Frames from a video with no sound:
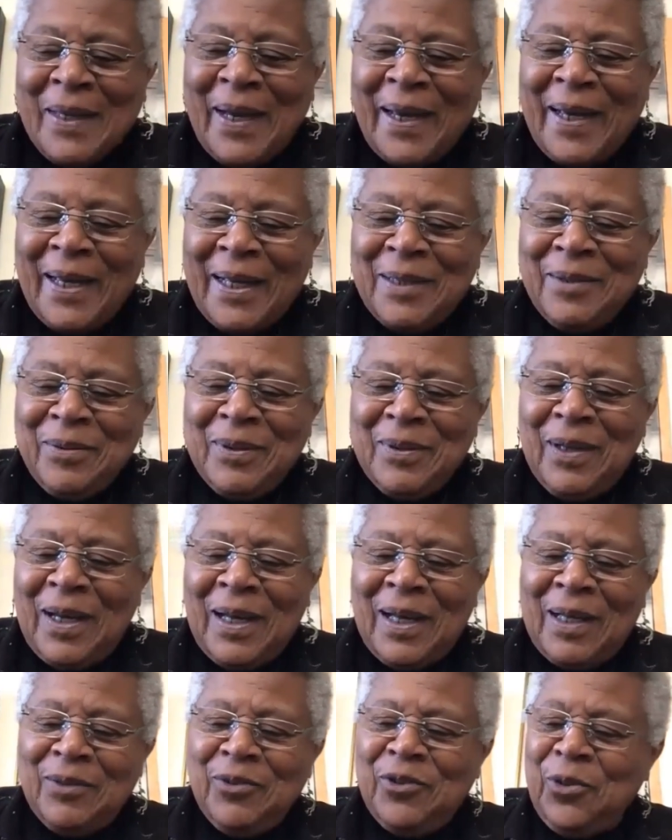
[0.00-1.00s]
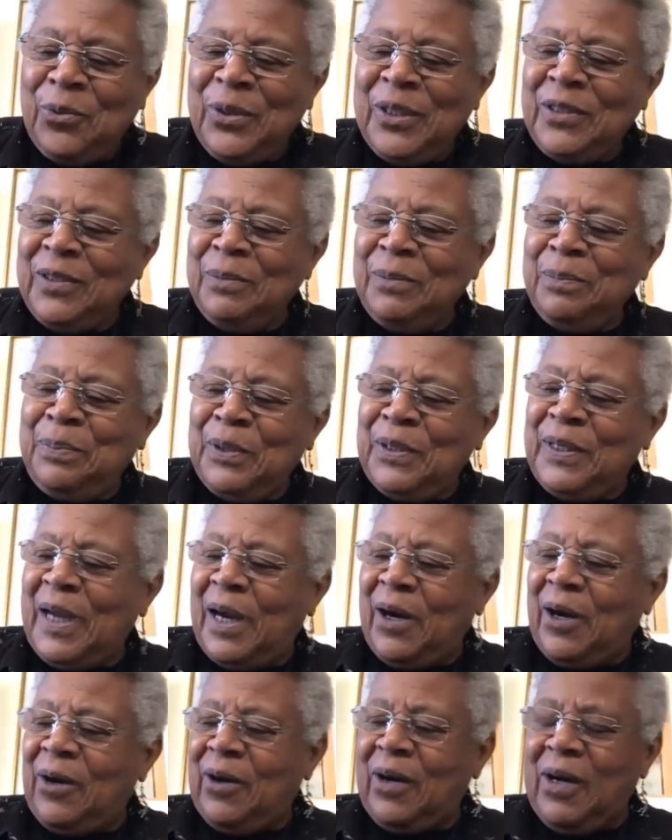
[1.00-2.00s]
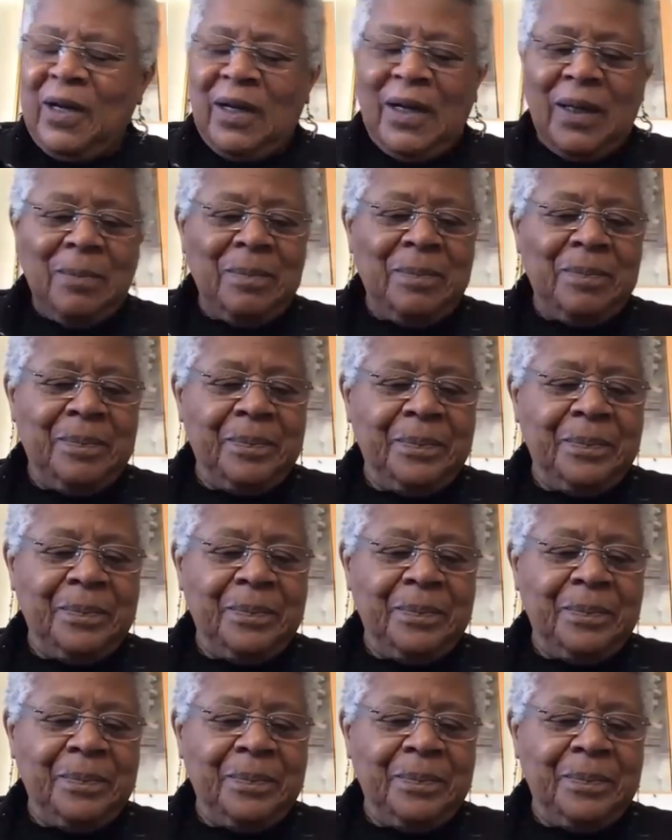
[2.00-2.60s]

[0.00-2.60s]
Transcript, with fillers: And uh, so we couldn't put our um,